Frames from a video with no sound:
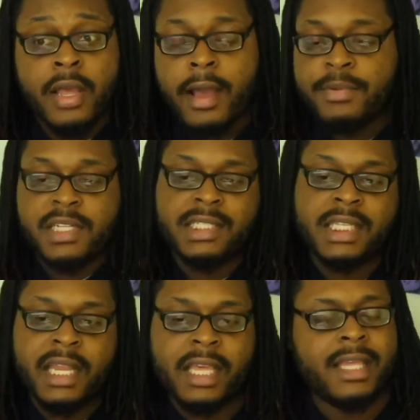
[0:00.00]
I'm just
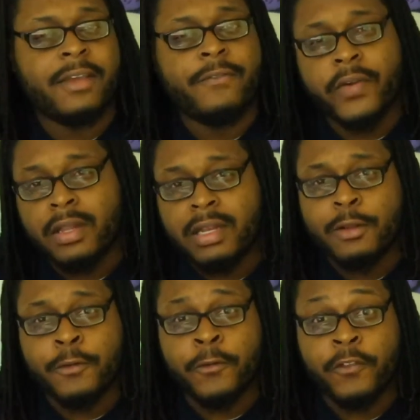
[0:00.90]
saying, like, it fell a
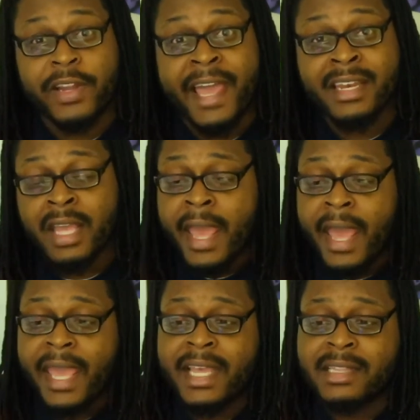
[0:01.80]
little flat,
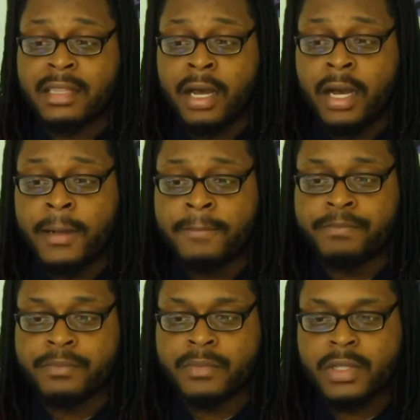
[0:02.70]
and
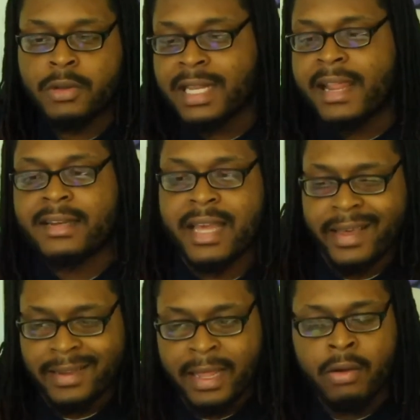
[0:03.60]
there was a lot of
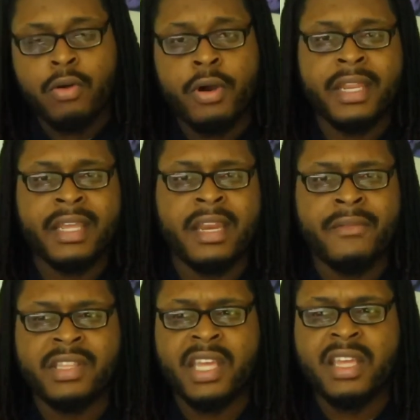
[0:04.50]
dialogue going in and
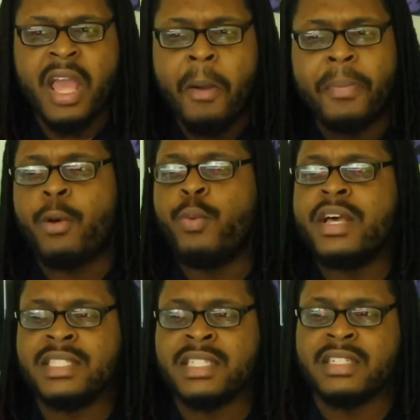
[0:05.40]
everything, but I
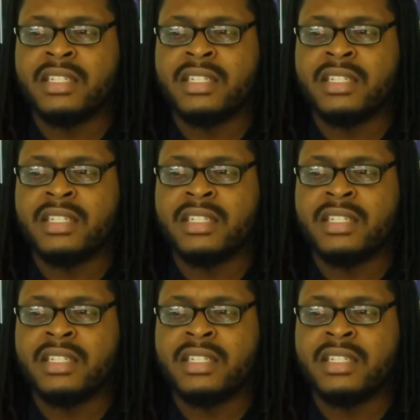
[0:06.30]
wasn't